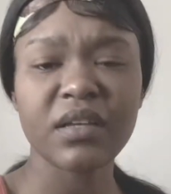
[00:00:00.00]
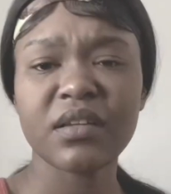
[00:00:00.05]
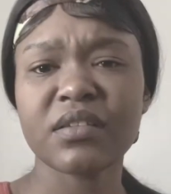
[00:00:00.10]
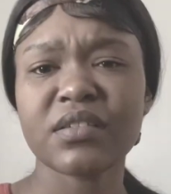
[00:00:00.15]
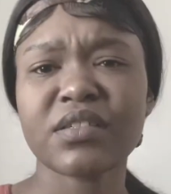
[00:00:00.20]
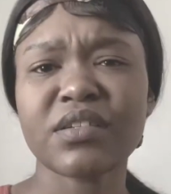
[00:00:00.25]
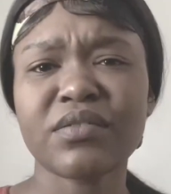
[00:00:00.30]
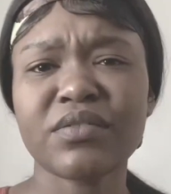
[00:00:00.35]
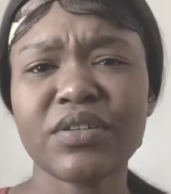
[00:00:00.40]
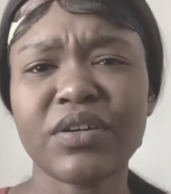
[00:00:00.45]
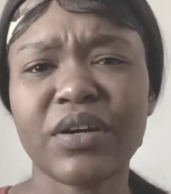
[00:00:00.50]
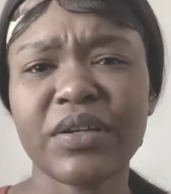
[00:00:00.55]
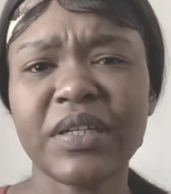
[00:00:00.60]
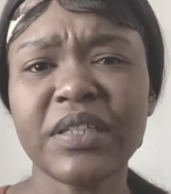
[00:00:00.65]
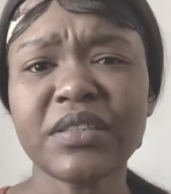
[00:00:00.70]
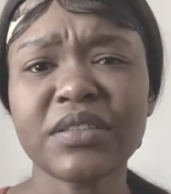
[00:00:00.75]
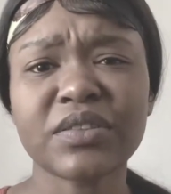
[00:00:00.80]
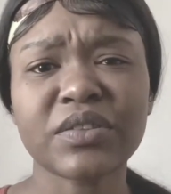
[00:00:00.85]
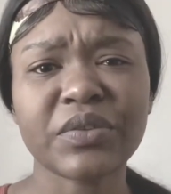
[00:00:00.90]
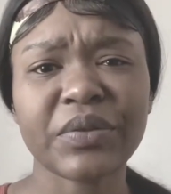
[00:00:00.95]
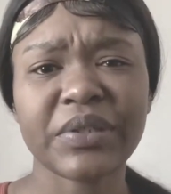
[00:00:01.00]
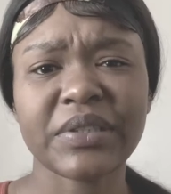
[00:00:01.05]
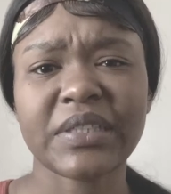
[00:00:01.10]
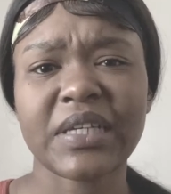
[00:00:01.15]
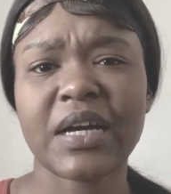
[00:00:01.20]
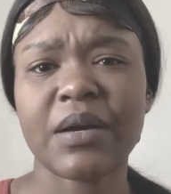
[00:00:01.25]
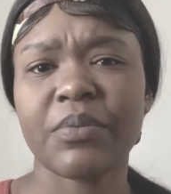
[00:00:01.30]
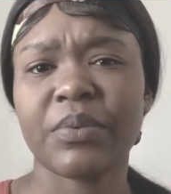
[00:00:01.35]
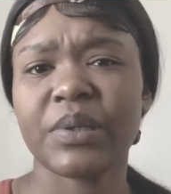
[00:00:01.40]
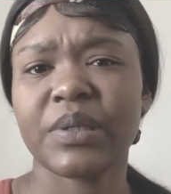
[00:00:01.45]
So y'all, this is story
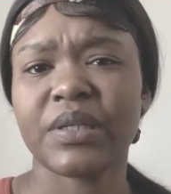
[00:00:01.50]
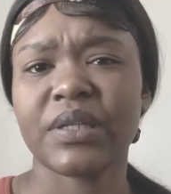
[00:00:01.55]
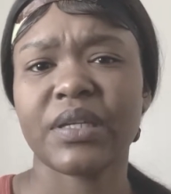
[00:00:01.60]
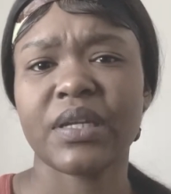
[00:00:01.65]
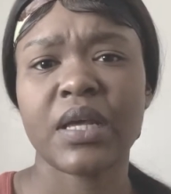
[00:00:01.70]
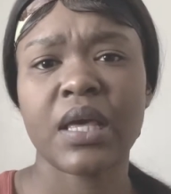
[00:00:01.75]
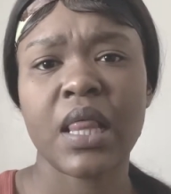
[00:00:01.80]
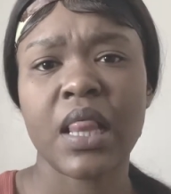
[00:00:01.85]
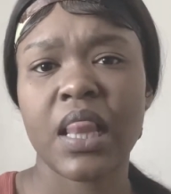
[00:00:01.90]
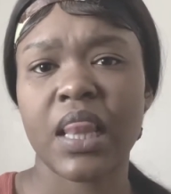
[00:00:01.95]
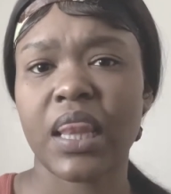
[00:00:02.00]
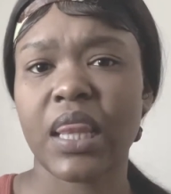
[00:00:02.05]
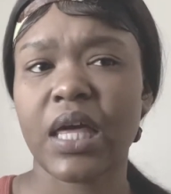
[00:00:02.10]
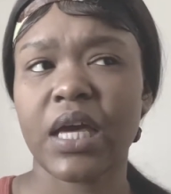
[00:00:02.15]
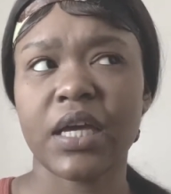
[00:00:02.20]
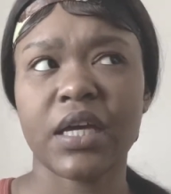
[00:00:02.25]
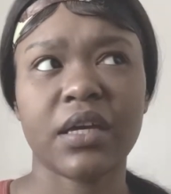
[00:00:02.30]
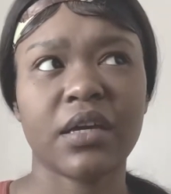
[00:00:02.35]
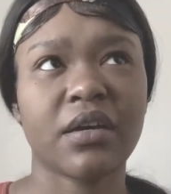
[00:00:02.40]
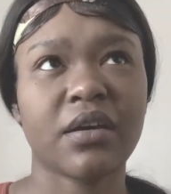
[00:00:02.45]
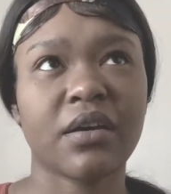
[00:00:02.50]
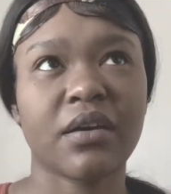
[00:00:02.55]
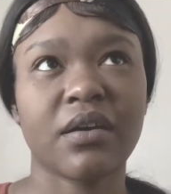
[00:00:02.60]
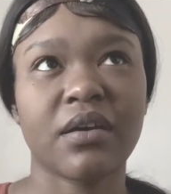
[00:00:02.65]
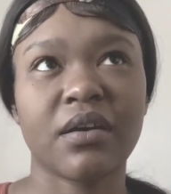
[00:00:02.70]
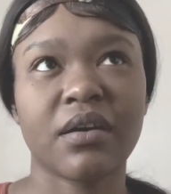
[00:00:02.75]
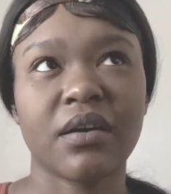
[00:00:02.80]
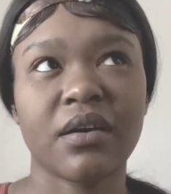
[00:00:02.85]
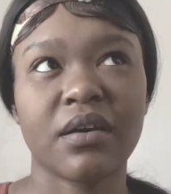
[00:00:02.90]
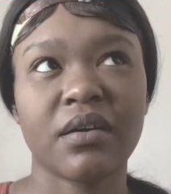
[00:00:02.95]
time when like
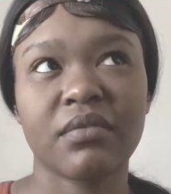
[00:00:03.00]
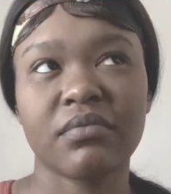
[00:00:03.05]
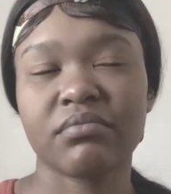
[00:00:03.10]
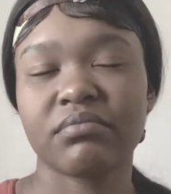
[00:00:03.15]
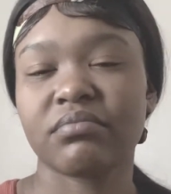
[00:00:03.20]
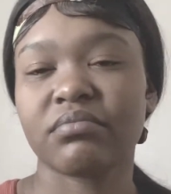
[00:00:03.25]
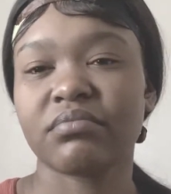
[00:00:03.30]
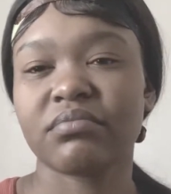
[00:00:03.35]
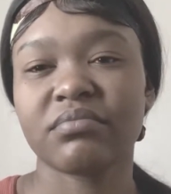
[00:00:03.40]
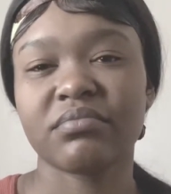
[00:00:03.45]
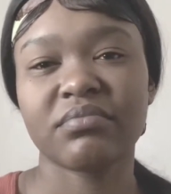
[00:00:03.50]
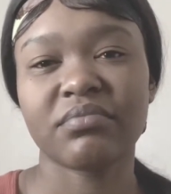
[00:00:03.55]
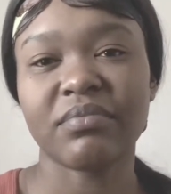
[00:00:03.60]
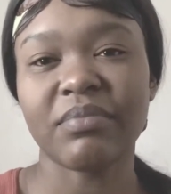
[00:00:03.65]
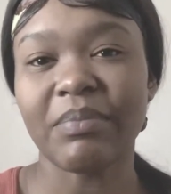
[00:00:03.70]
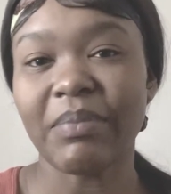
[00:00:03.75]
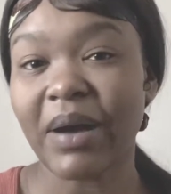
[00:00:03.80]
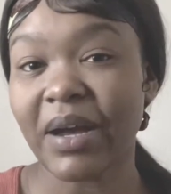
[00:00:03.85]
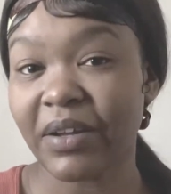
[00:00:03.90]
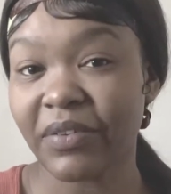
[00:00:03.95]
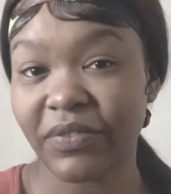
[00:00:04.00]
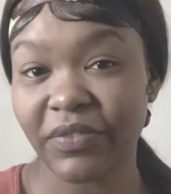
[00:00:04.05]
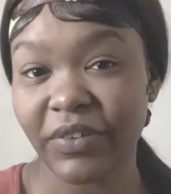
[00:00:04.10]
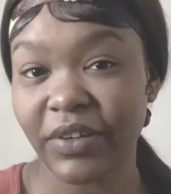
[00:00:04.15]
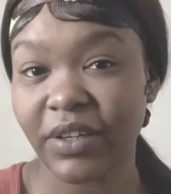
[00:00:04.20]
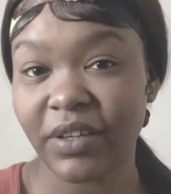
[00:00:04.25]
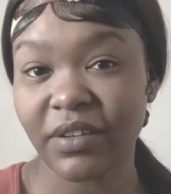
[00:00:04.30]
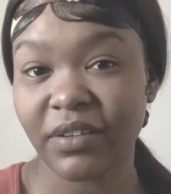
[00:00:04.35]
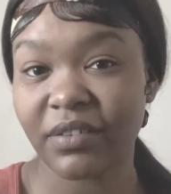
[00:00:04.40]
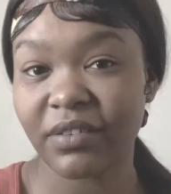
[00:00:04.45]
my
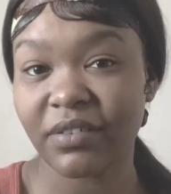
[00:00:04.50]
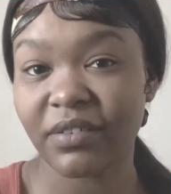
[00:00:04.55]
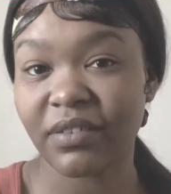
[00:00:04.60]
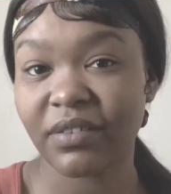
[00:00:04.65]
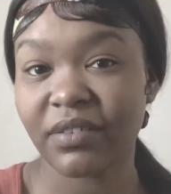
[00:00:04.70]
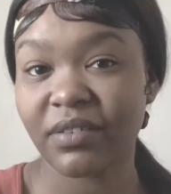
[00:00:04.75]
friend,